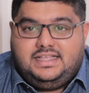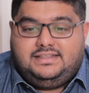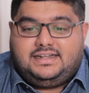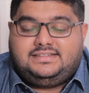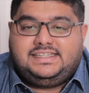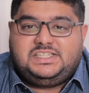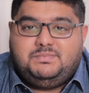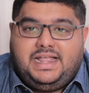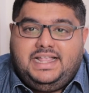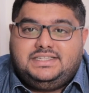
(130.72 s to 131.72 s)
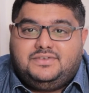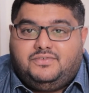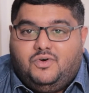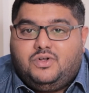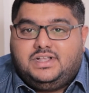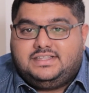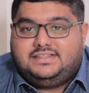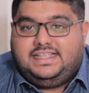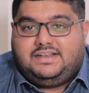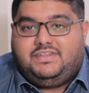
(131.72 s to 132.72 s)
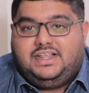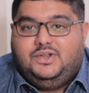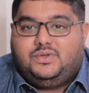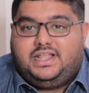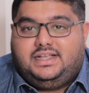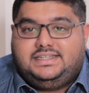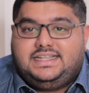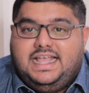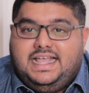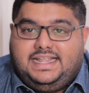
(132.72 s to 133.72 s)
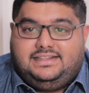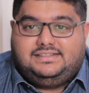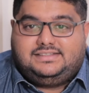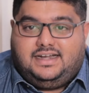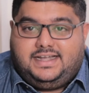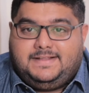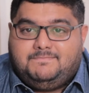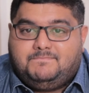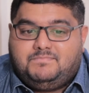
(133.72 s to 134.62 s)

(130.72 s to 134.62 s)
There are six major focus that we are looking at in the study.